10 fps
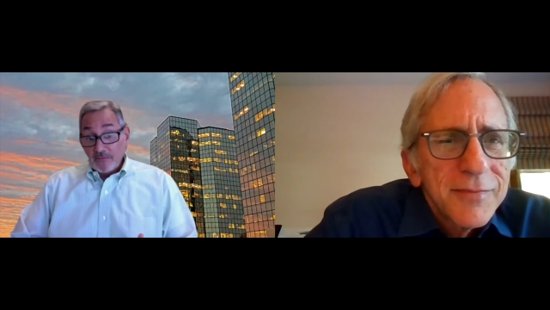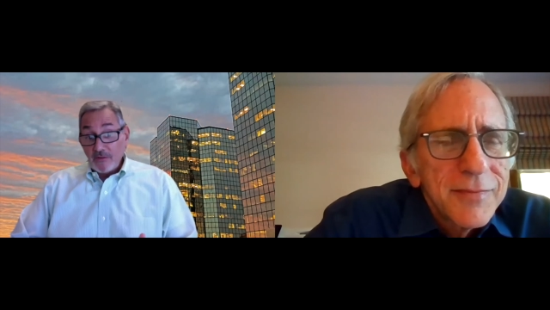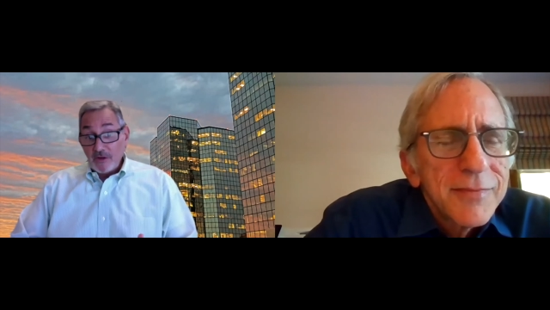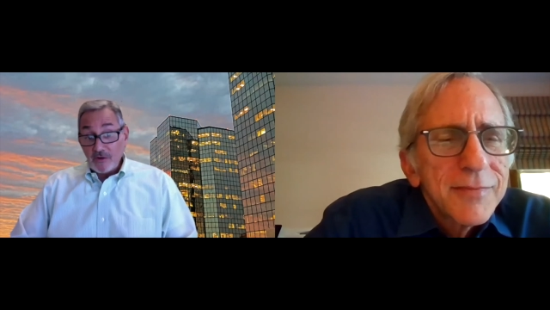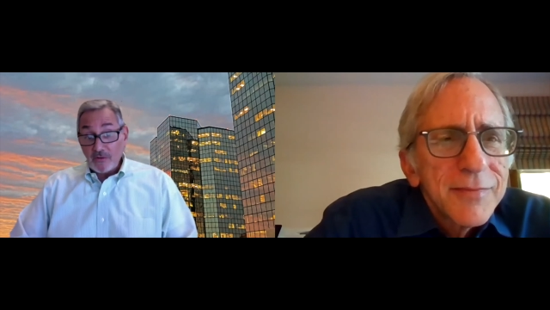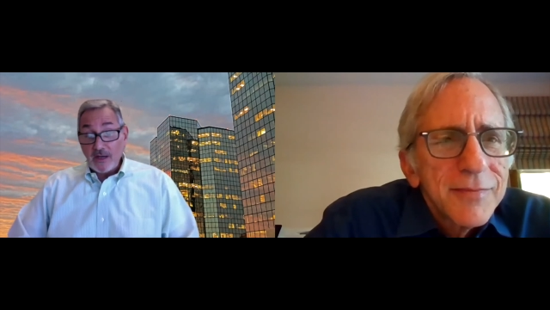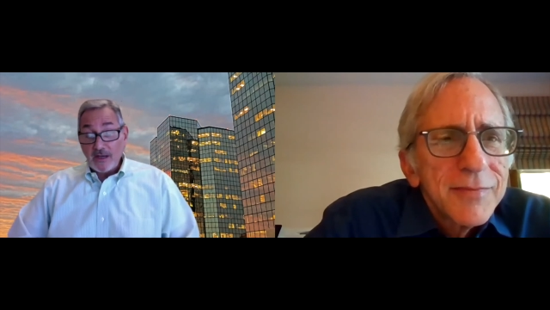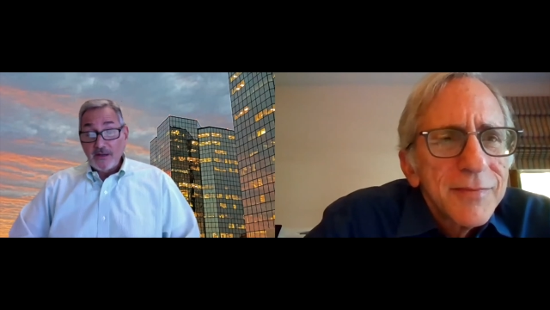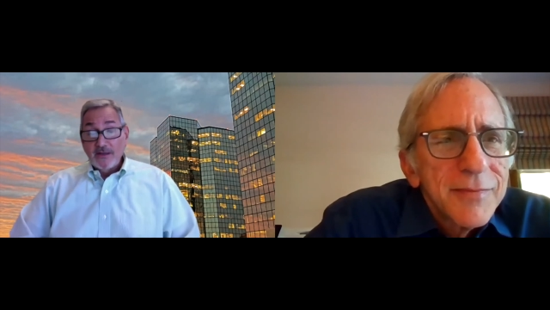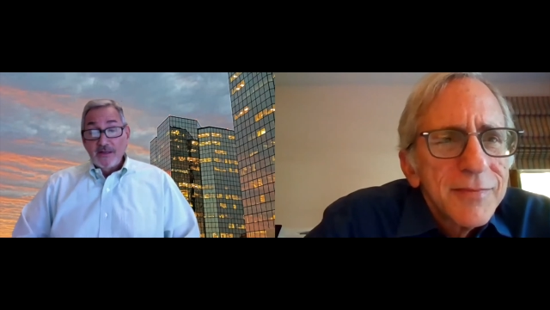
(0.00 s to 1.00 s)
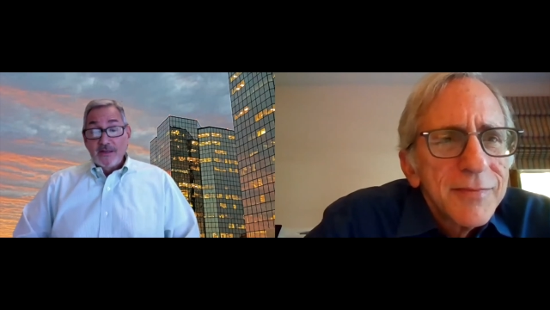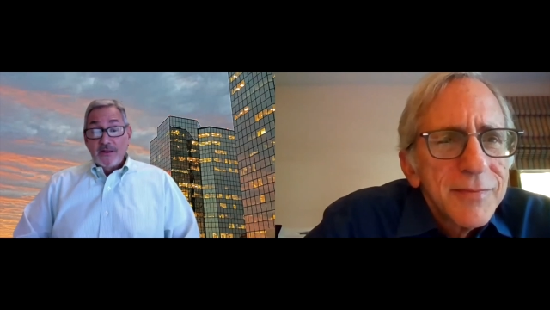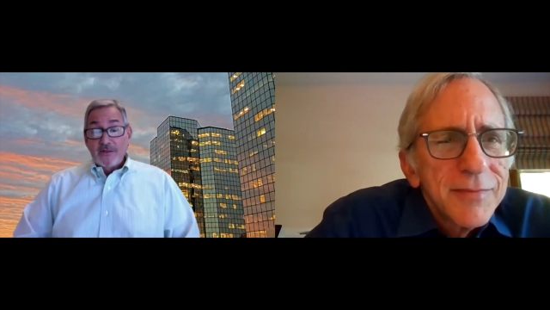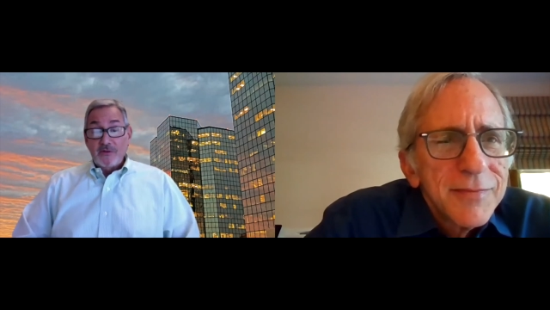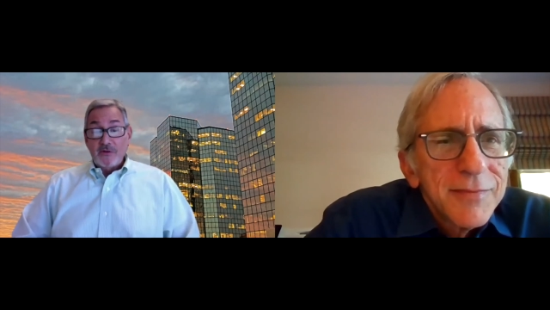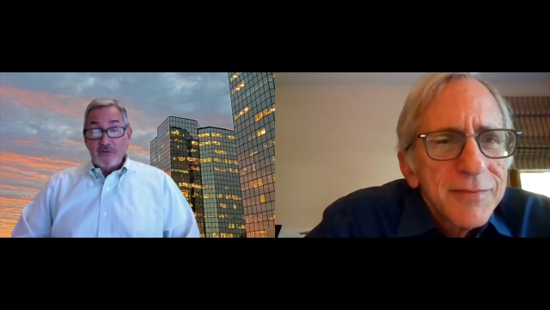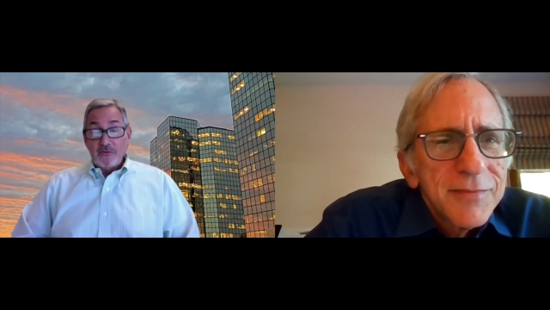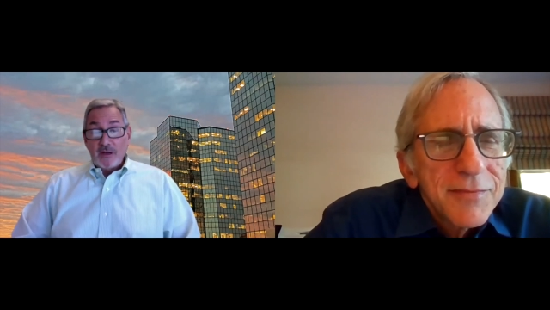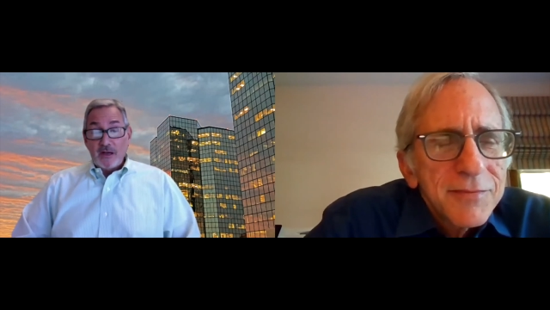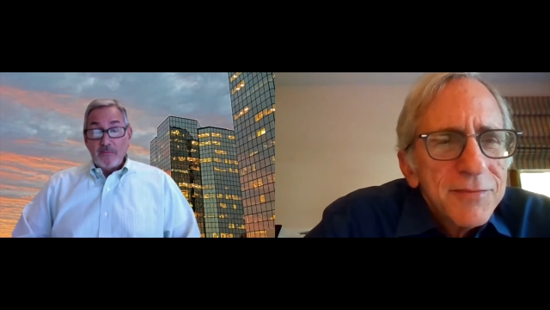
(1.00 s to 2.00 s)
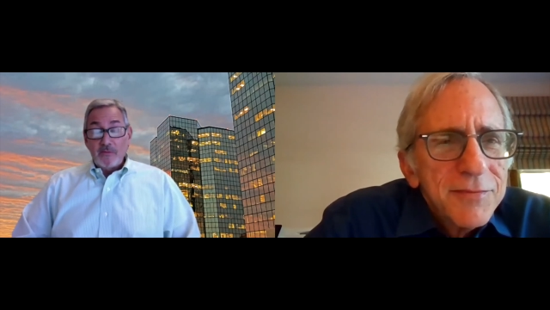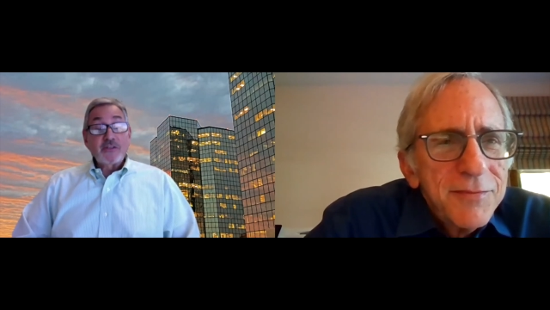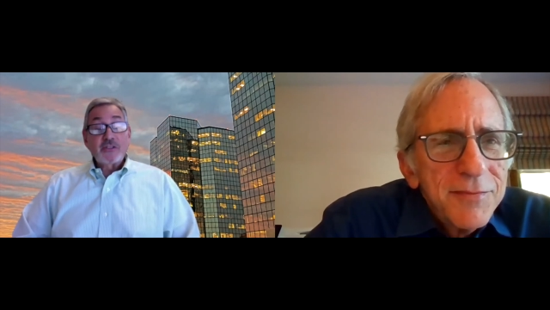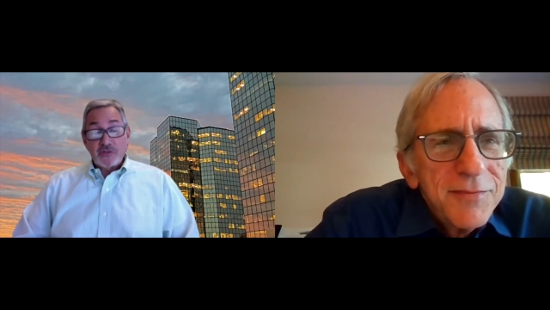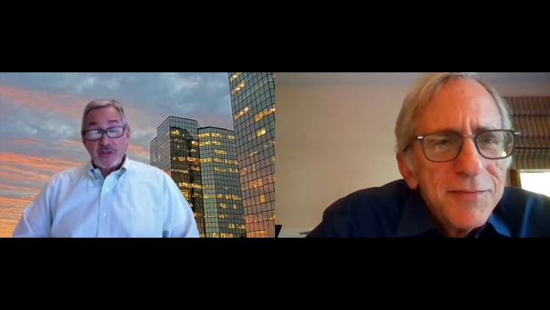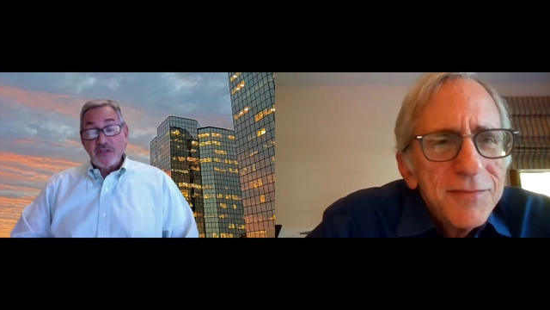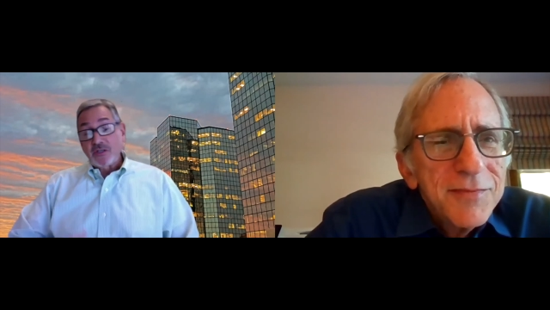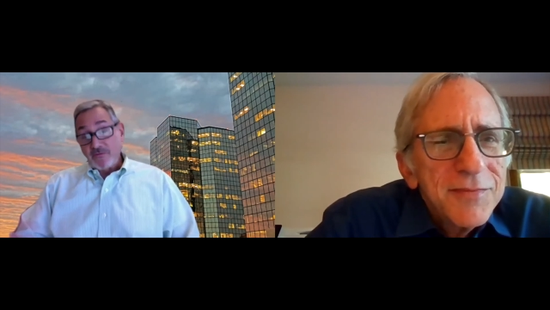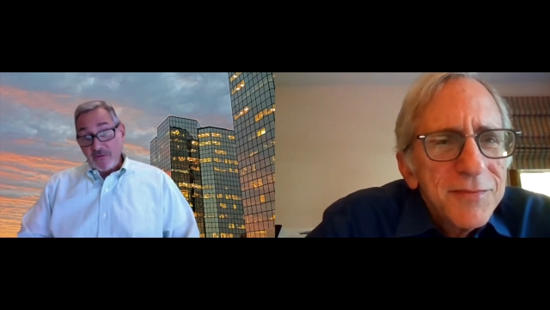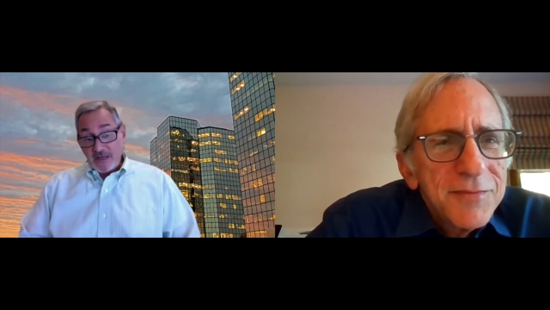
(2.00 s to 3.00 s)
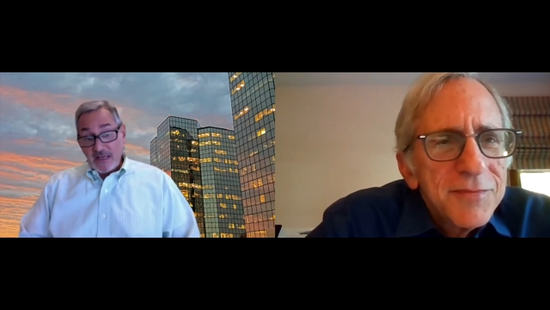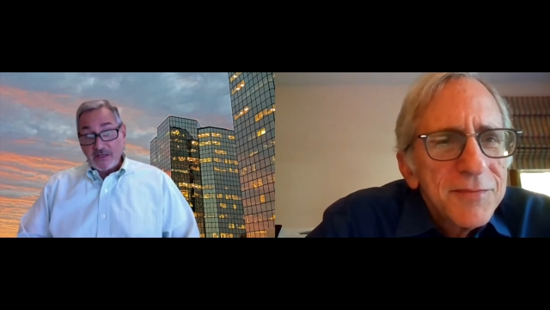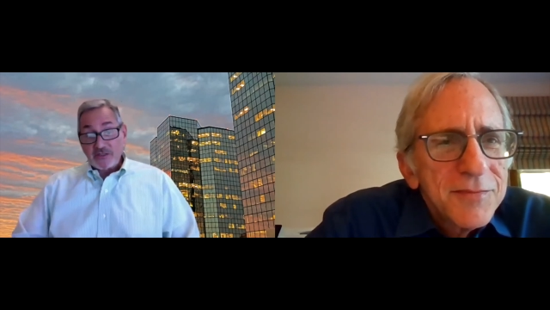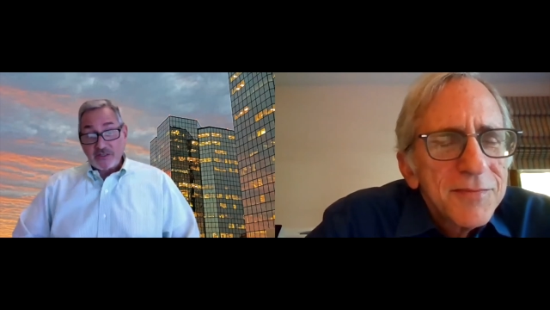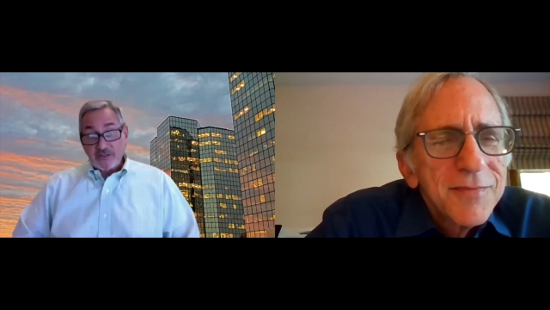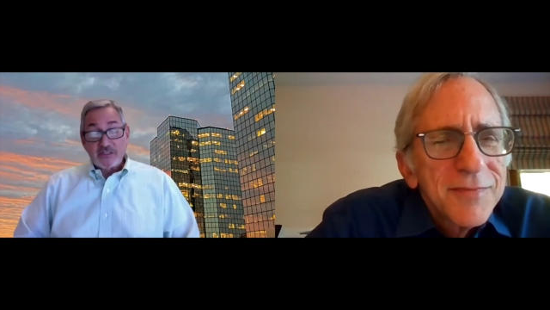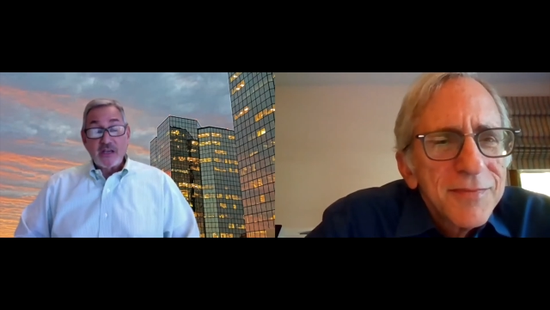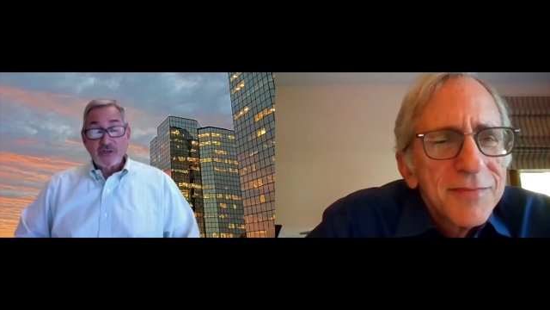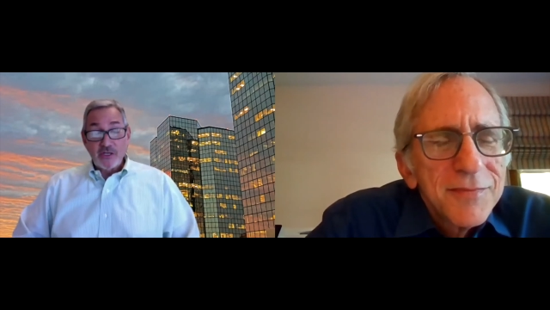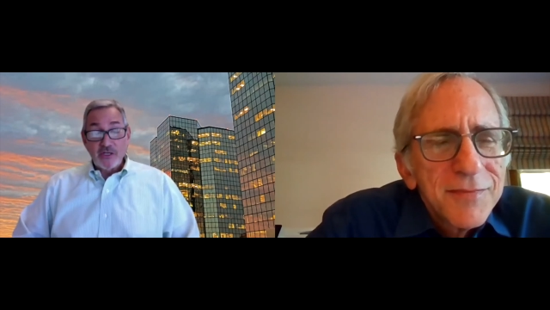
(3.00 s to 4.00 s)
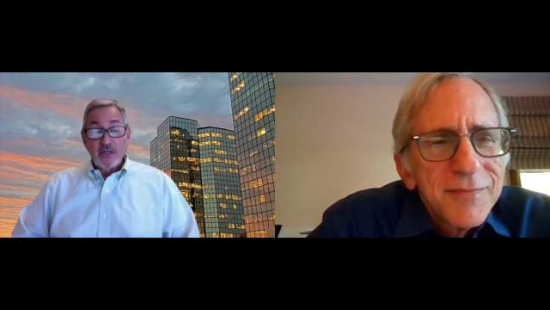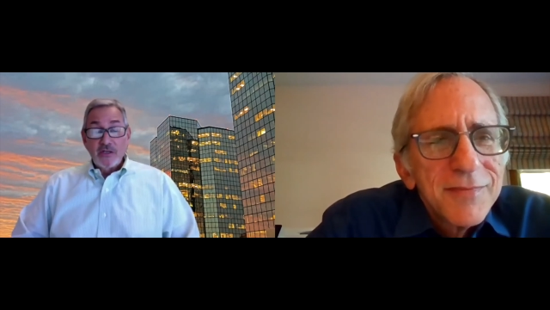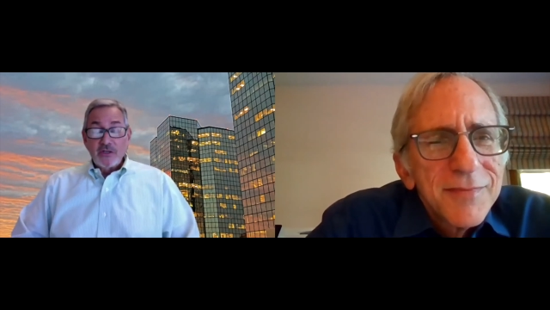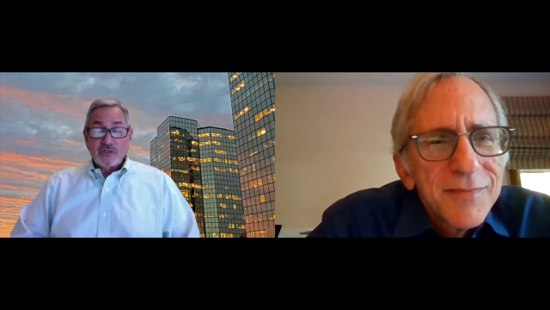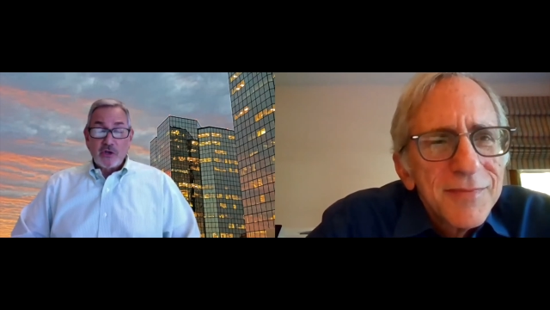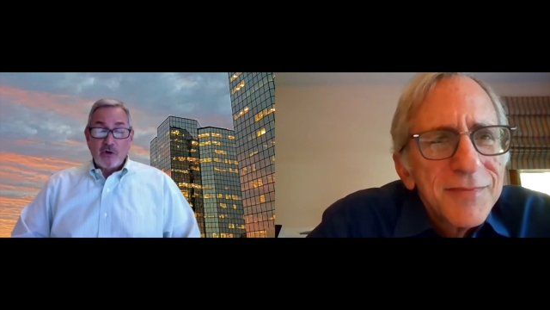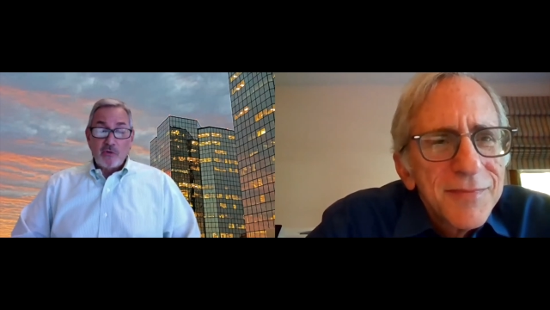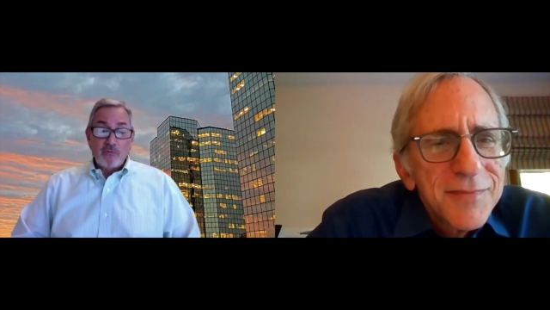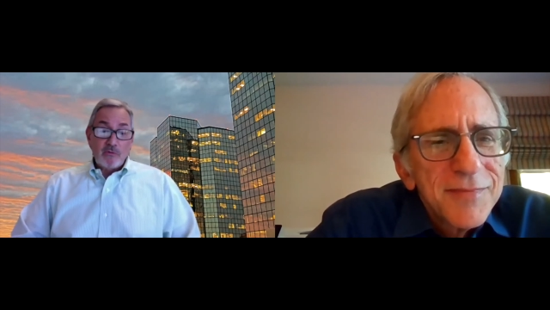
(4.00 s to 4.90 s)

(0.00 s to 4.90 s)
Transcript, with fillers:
Speaker 1: their uh, their um, legislation for the next session. So